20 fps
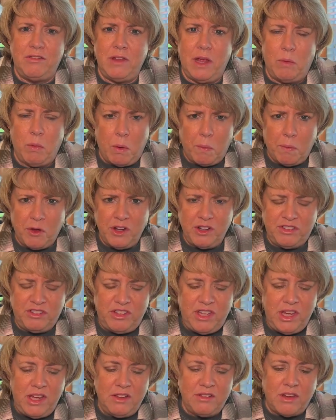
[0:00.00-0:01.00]
And what we're going to
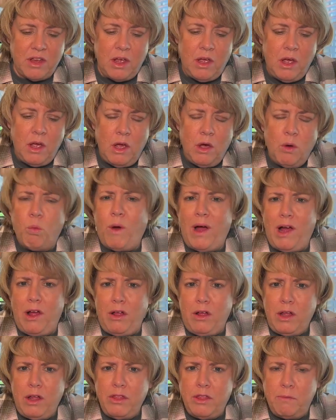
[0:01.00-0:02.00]
see is,
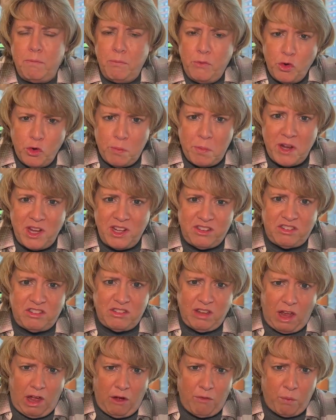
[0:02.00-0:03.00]
while the movement
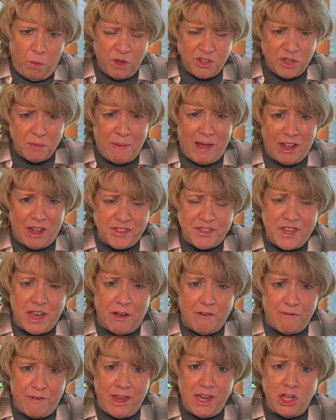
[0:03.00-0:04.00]
itself was about
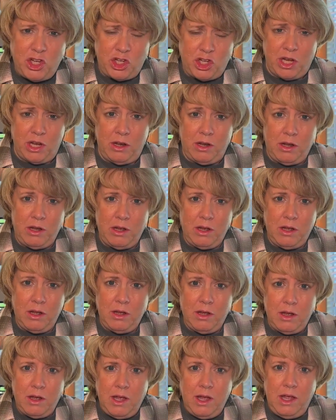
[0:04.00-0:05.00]
salvation,
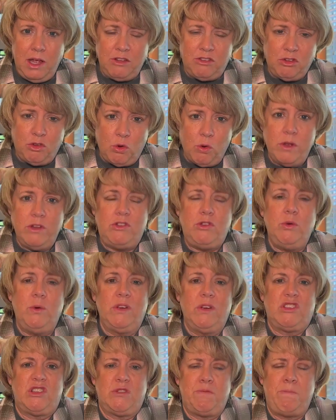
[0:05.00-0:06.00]
it's going to
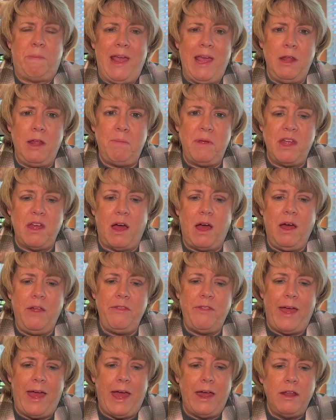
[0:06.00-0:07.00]
expand
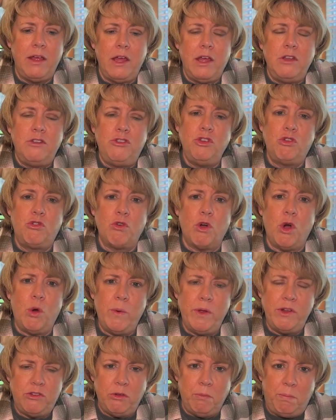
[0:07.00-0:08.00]
beyond that to grow
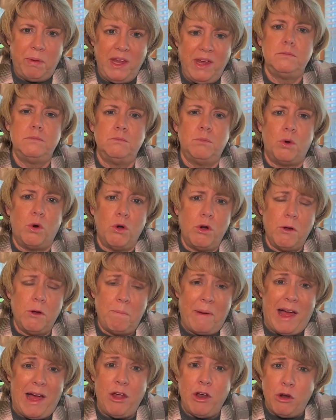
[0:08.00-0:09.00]
into being more
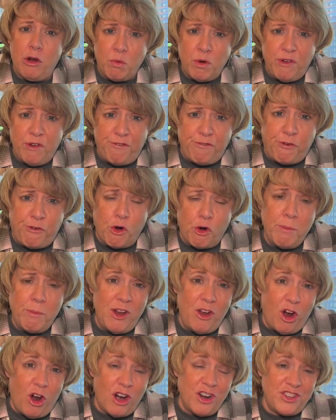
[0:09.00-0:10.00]
about
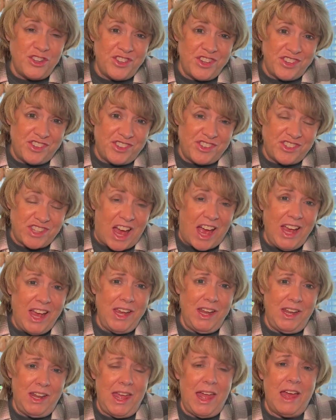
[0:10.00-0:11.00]
reforming our
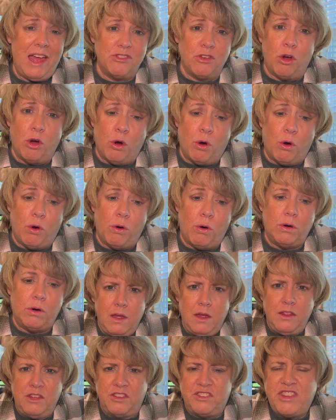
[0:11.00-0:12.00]
society as a whole.
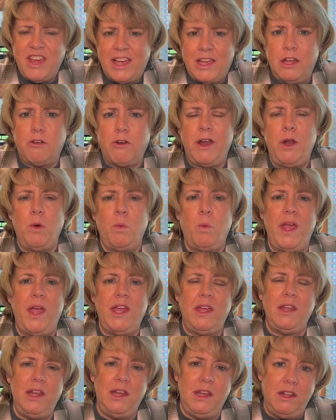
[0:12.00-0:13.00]
The Second Great
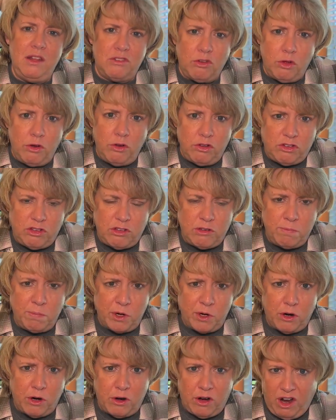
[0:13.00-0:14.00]
Awakening is going to
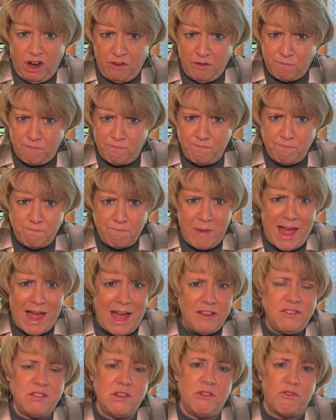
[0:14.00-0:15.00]
spur a
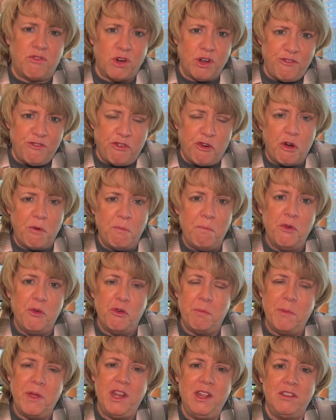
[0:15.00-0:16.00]
massive reform
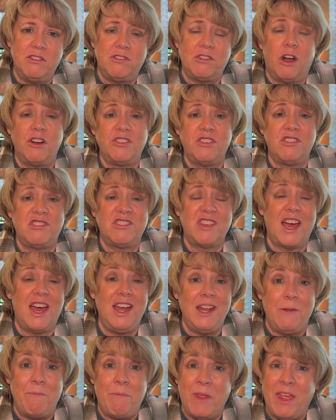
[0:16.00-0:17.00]
movement in our
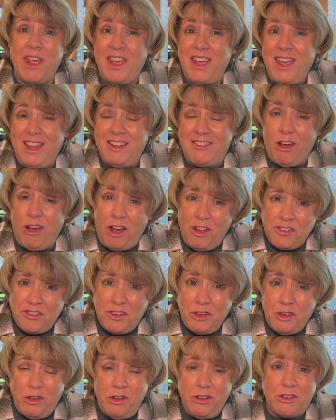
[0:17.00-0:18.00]
society. It's
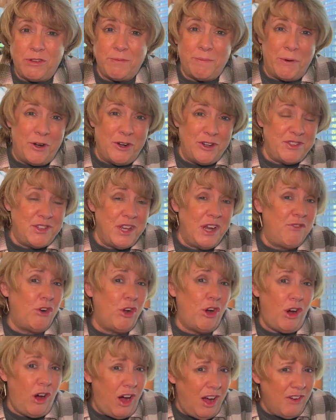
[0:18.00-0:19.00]
also going to spur
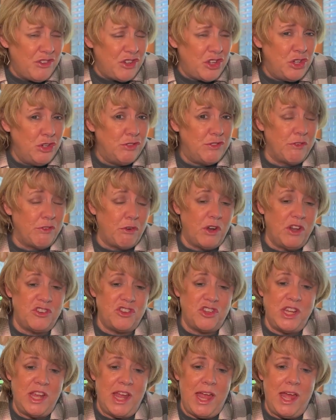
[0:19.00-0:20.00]
several offshoots of
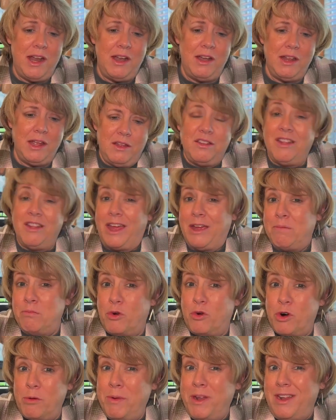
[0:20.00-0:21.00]
Christianity, like
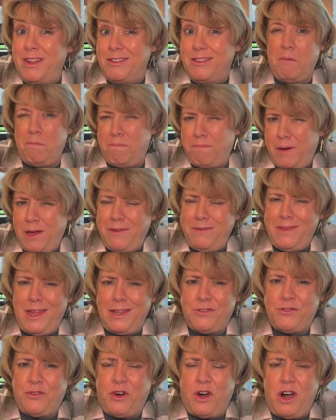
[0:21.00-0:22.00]
Mormonism. But
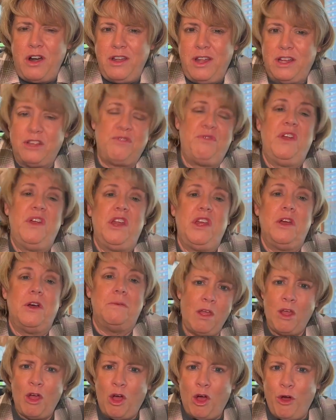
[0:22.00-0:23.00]
that's for our next
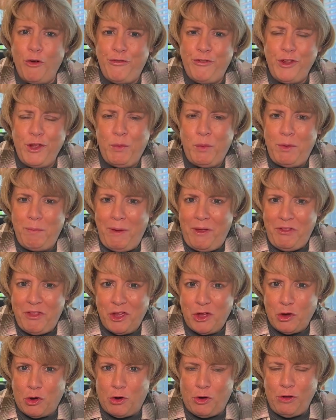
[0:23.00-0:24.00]
video. Hopefully we met the
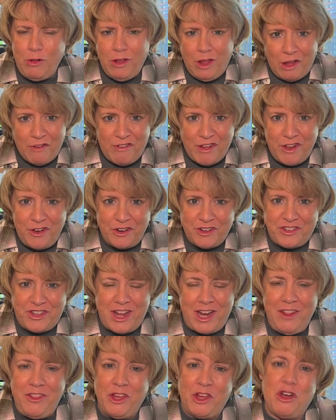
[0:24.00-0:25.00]
goal of
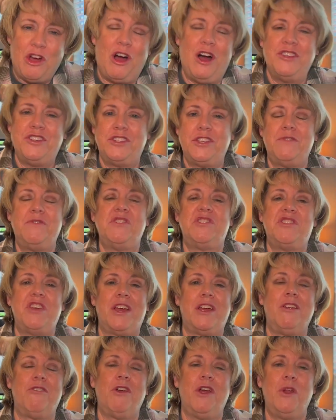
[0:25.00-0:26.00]
understanding the causes of the
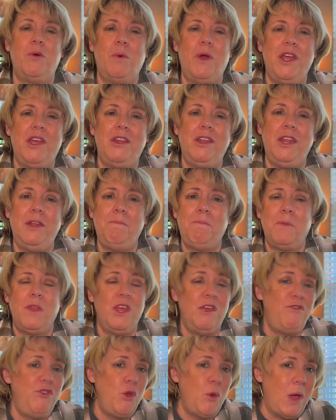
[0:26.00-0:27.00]
Second Great Awakening.
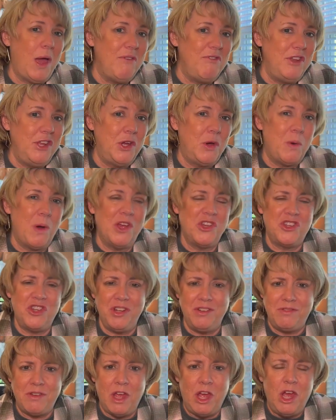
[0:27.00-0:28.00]
If you have any
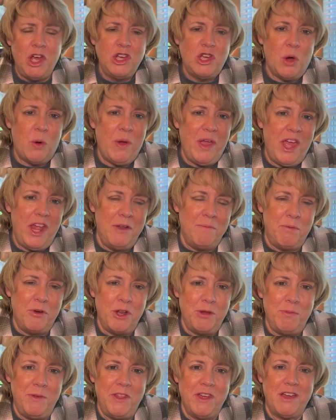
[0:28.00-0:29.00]
questions, go ahead and put
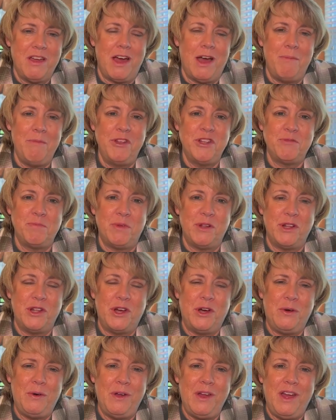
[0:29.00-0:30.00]
them in the comments
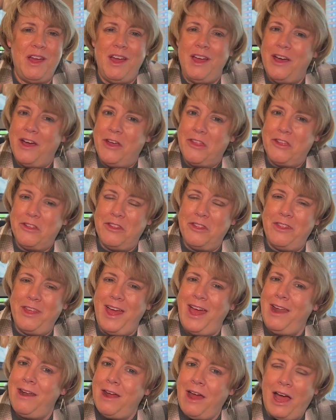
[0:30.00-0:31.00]
below. Other than
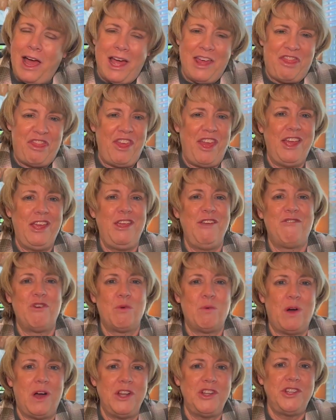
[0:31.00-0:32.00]
that, I thank you for
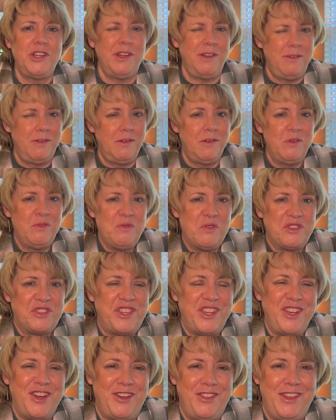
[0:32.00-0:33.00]
watching. We'll
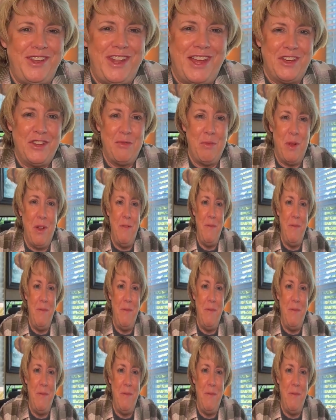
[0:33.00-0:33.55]
see you on the next one.